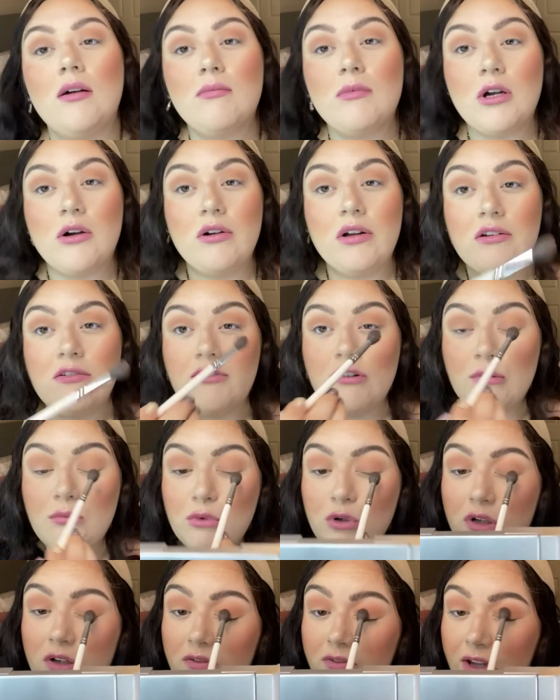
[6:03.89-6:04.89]
I'm going for
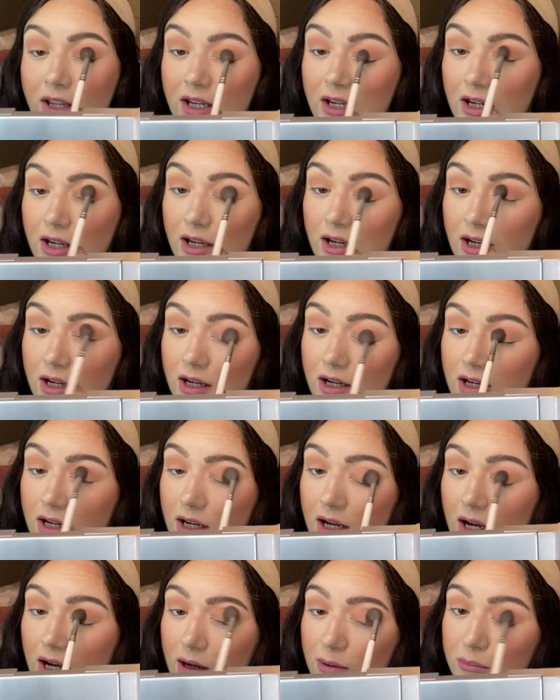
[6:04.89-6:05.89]
more of like
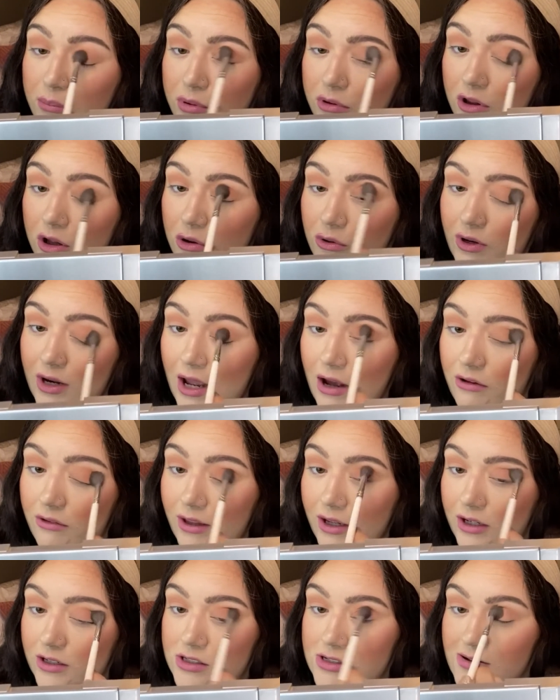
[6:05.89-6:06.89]
a blown out,
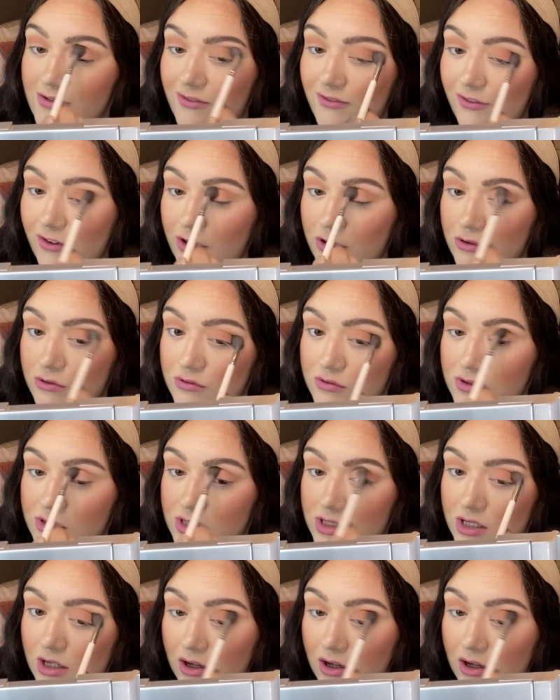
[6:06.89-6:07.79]
like diffused,